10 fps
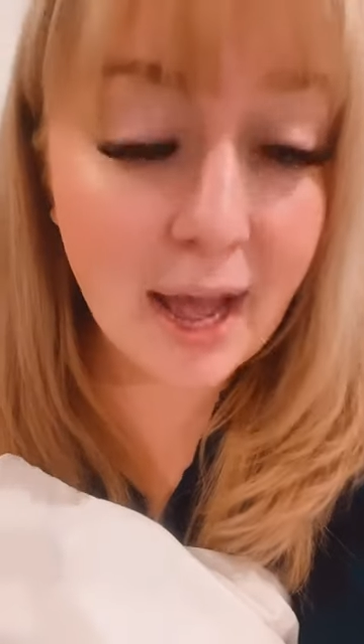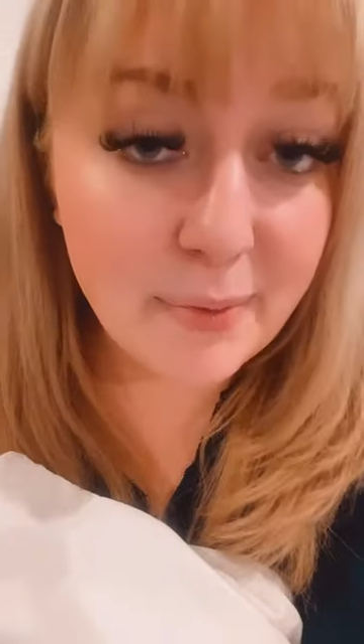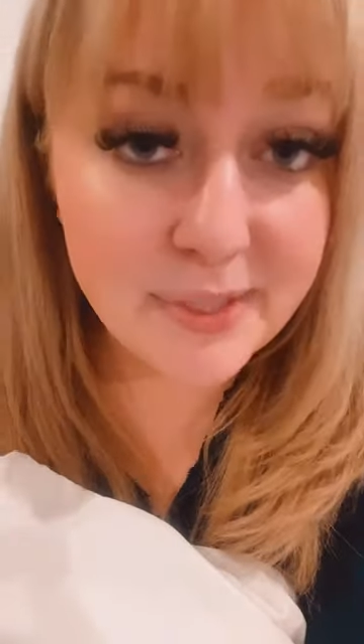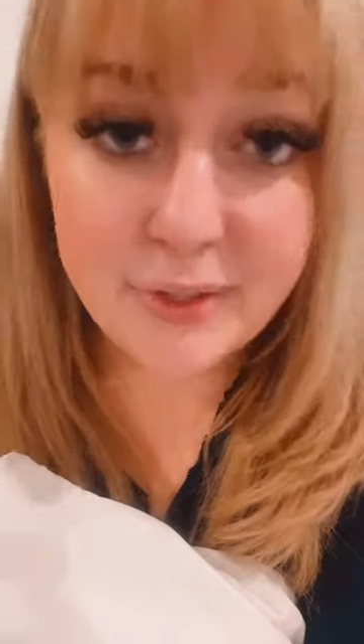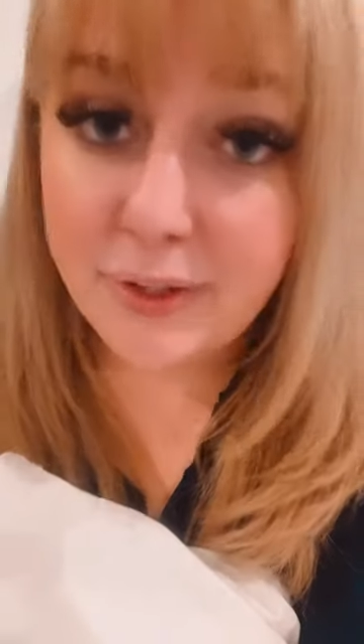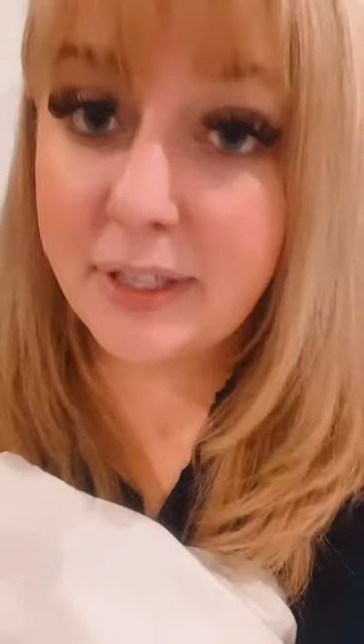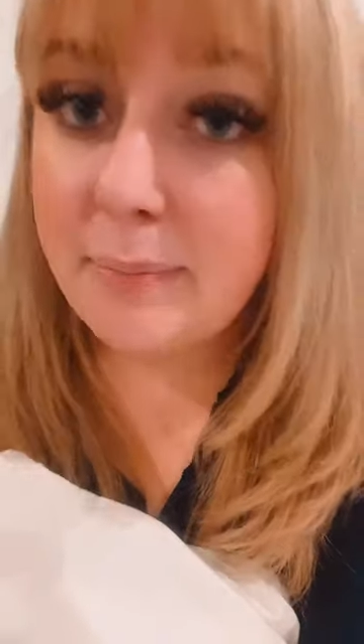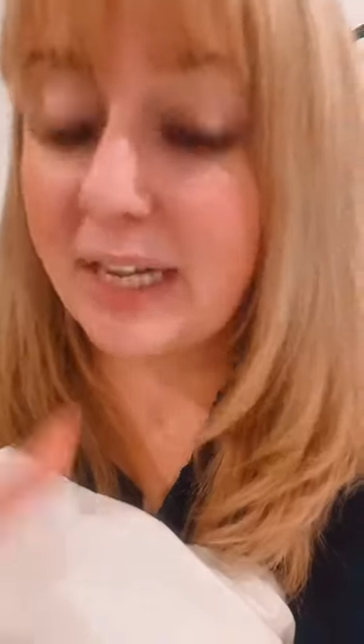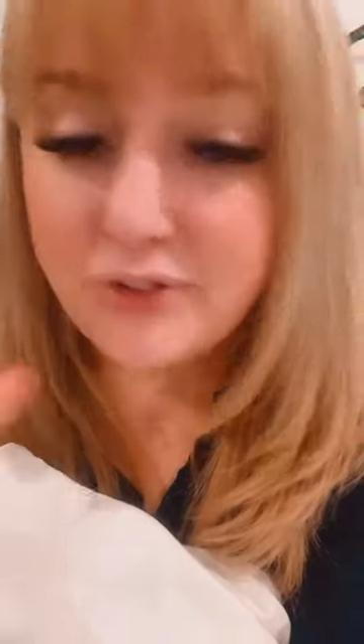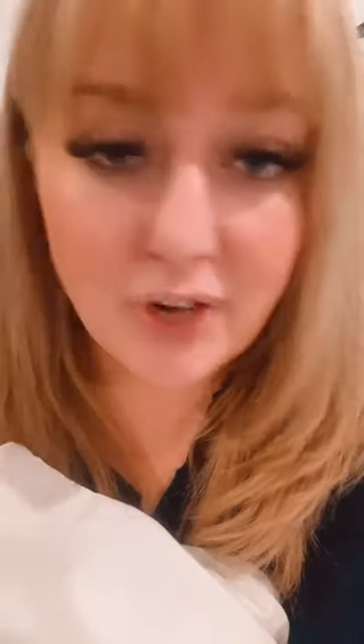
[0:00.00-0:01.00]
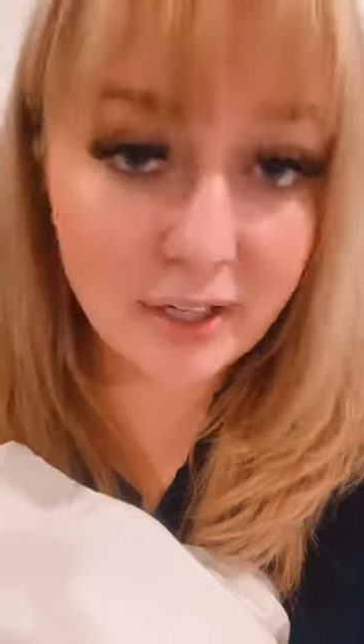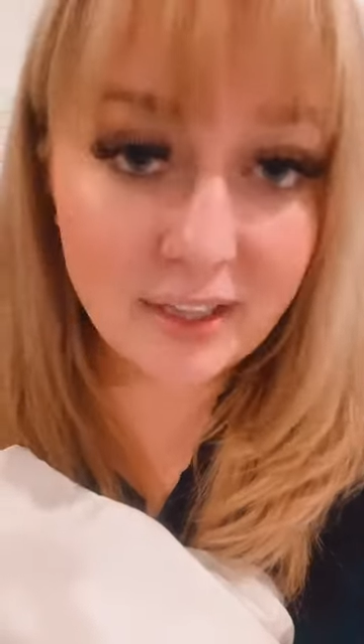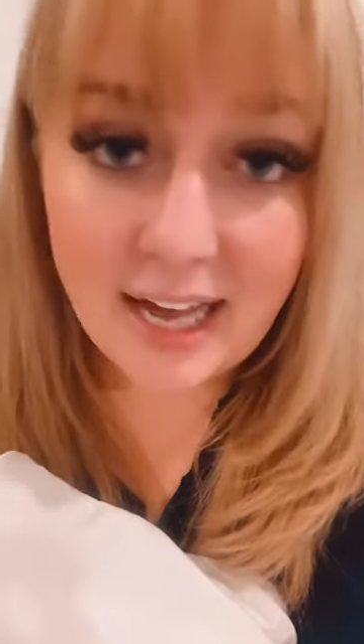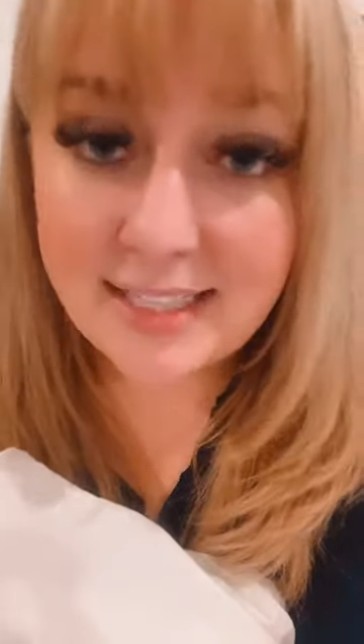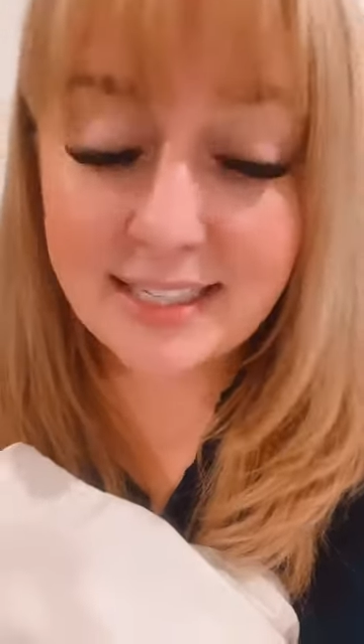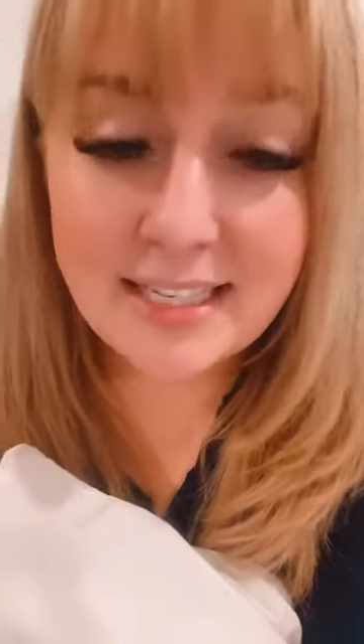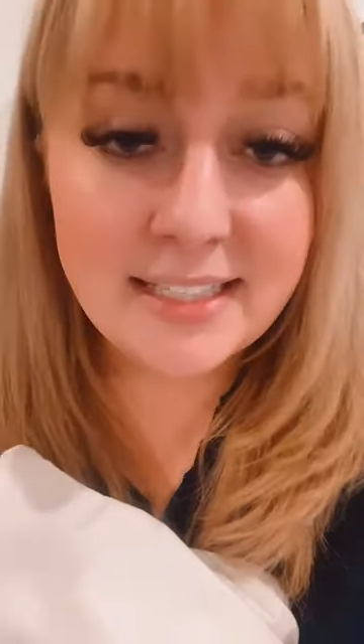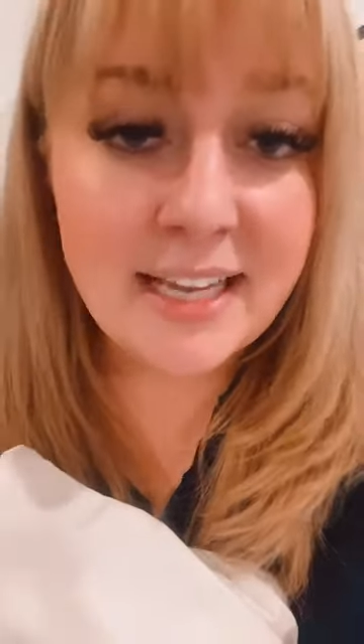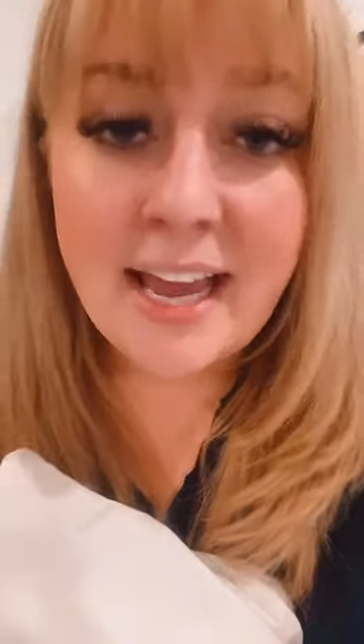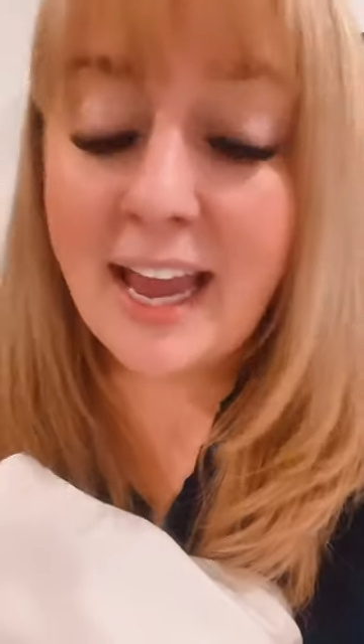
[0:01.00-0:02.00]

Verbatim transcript: I was learning my drug classes